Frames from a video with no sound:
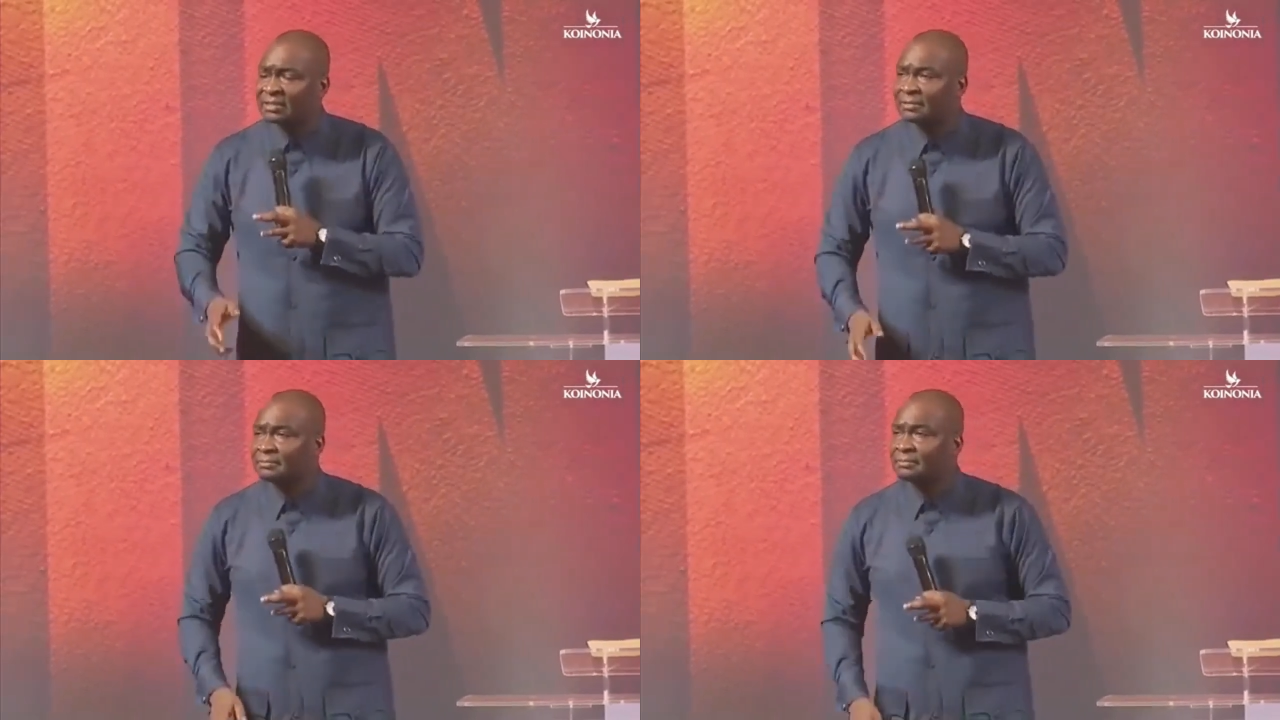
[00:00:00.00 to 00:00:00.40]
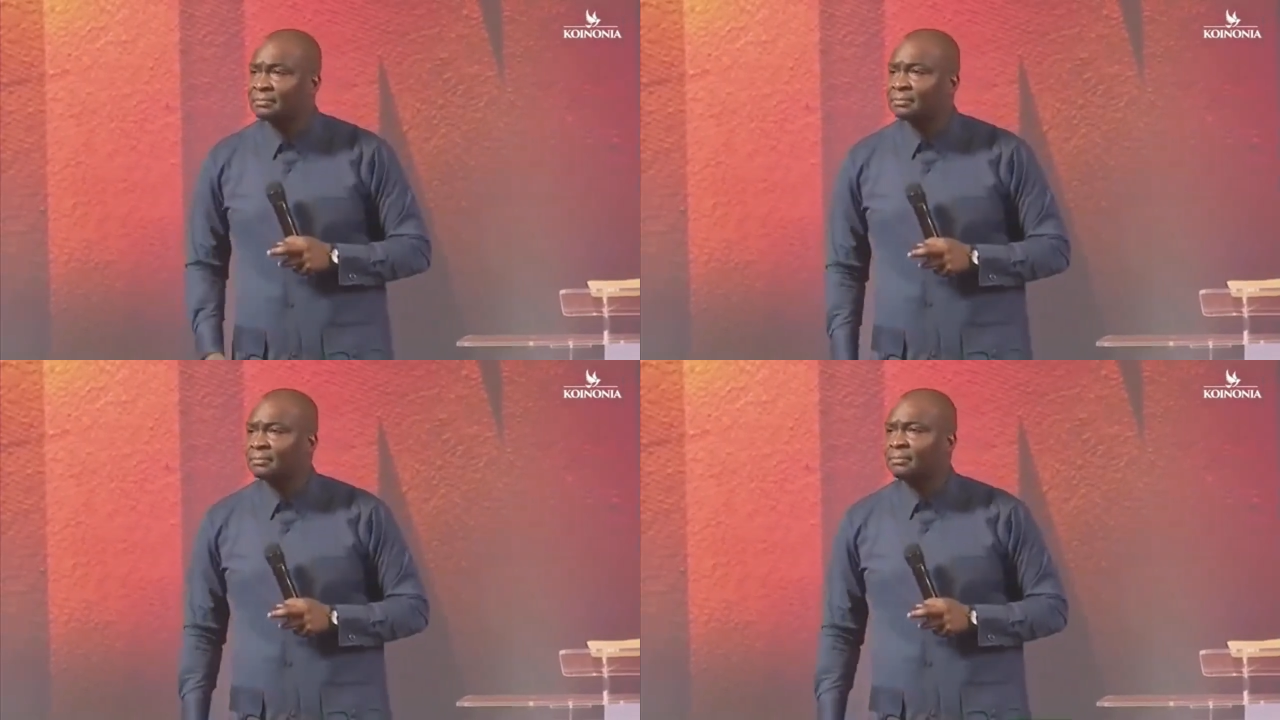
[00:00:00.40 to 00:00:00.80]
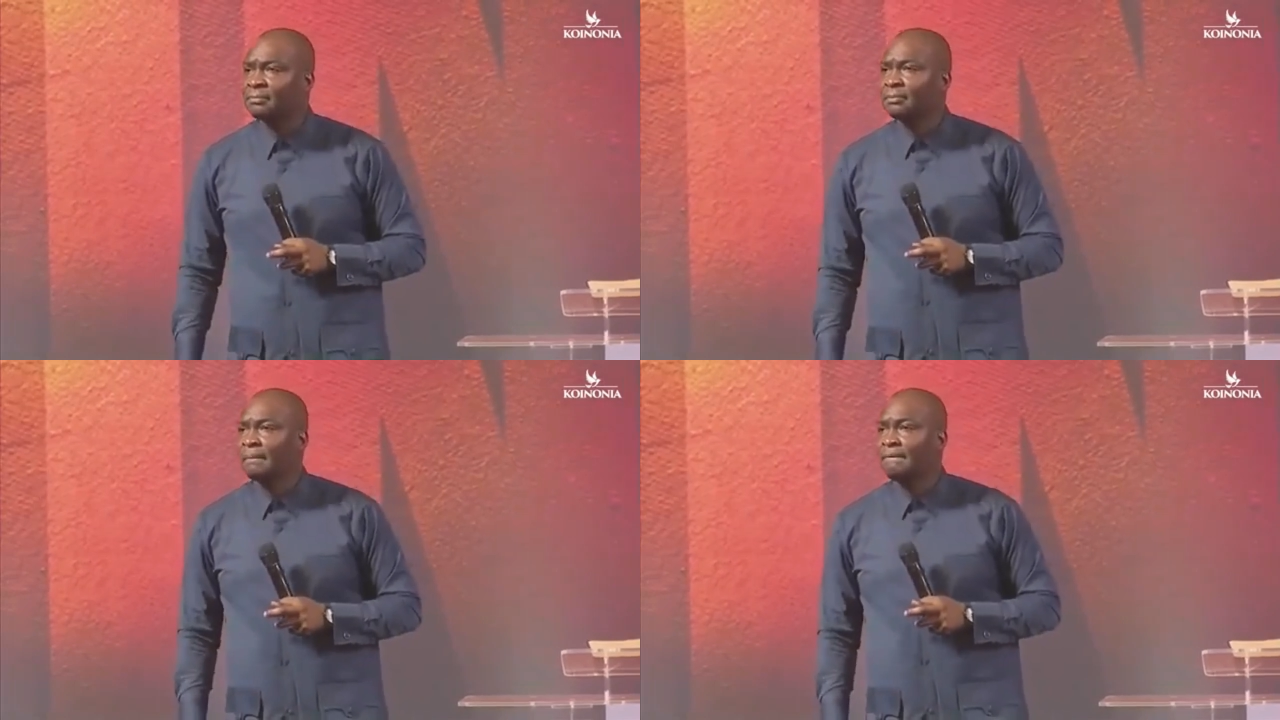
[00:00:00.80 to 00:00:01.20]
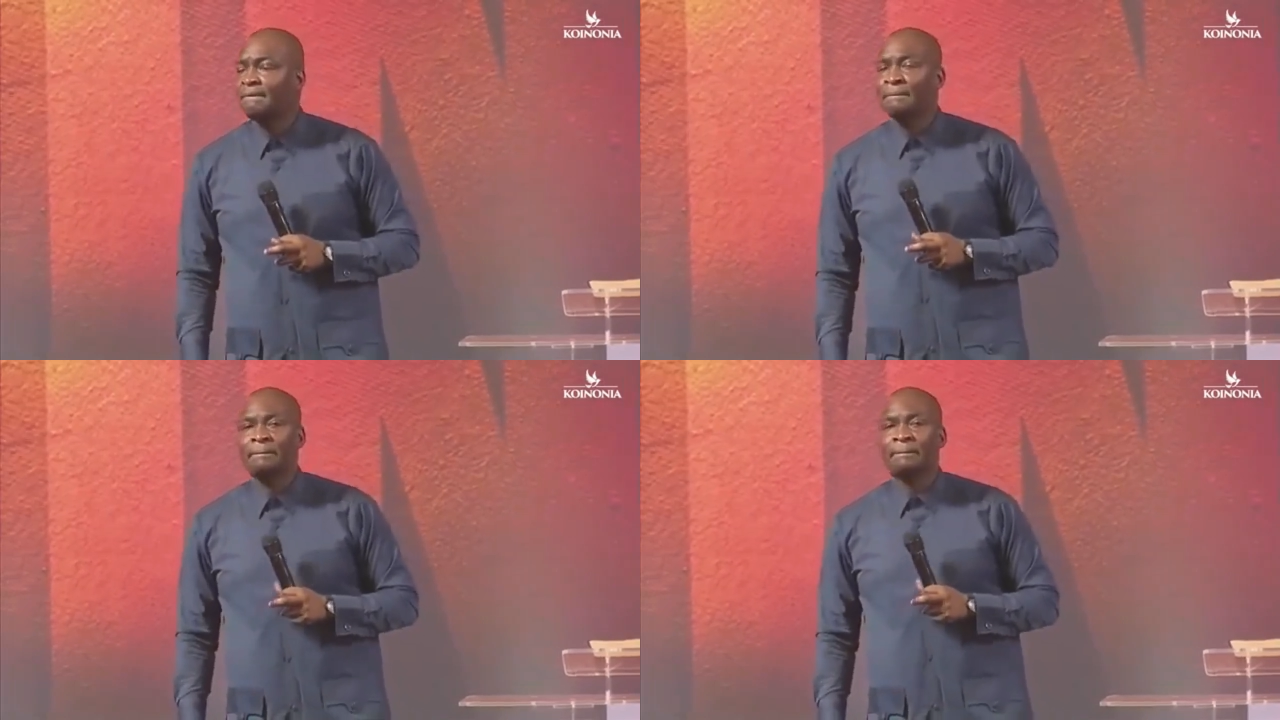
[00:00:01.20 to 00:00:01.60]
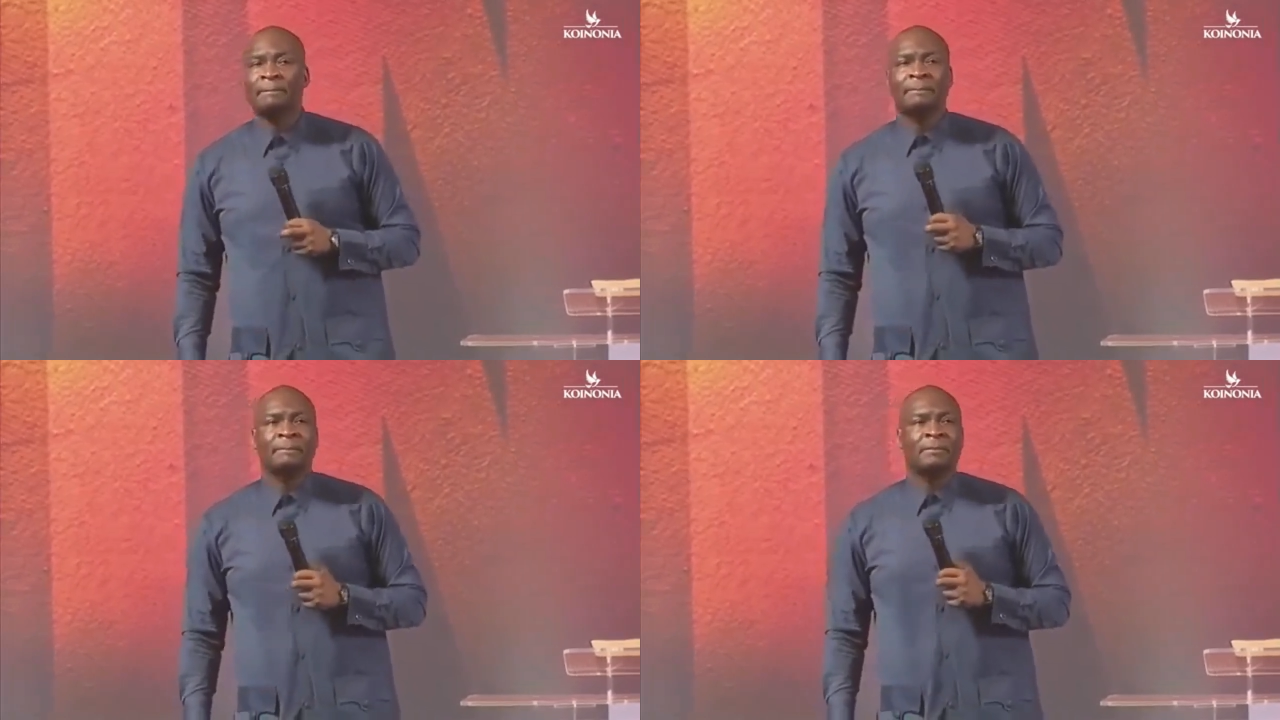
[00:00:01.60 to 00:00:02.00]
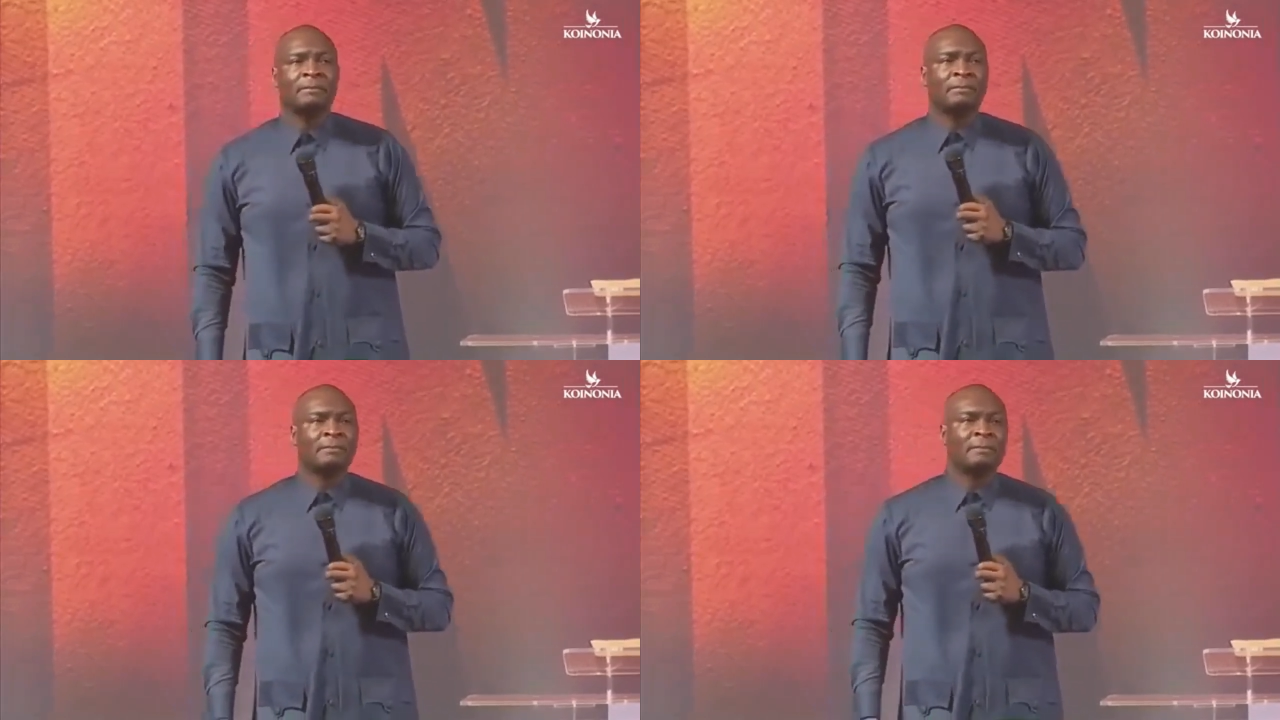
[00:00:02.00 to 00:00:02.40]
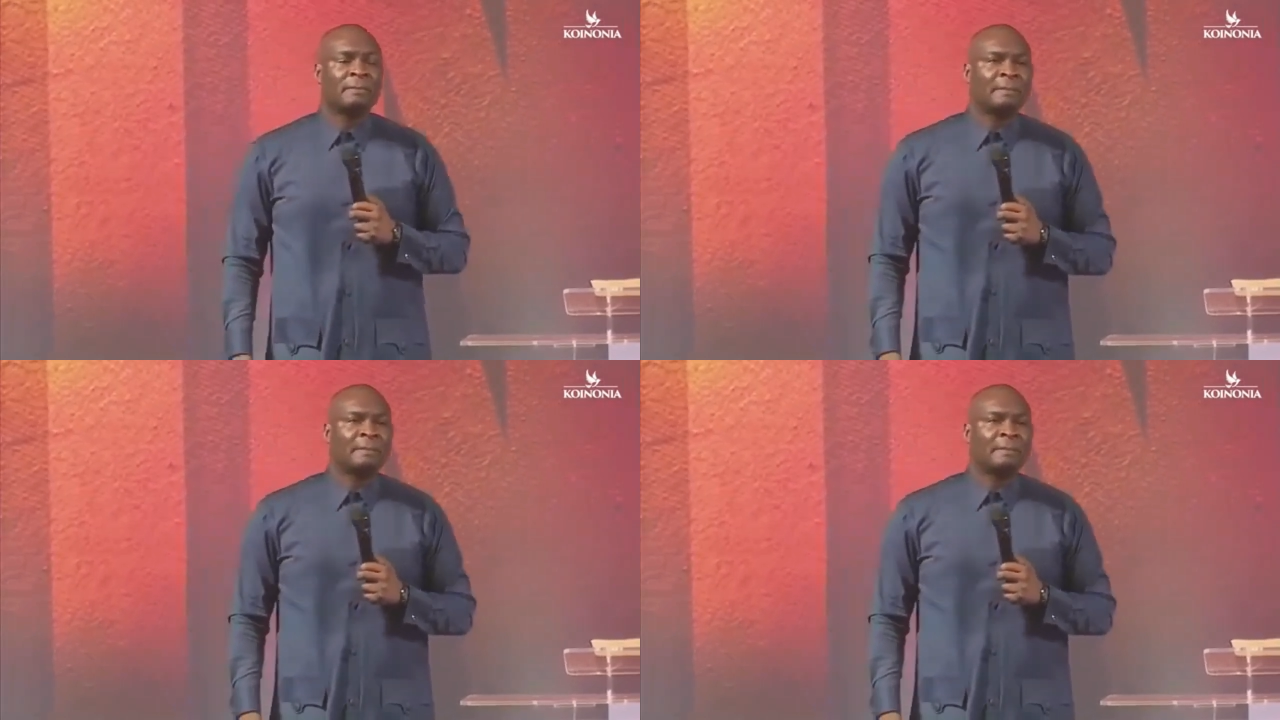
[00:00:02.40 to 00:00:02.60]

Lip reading: Nothing is said.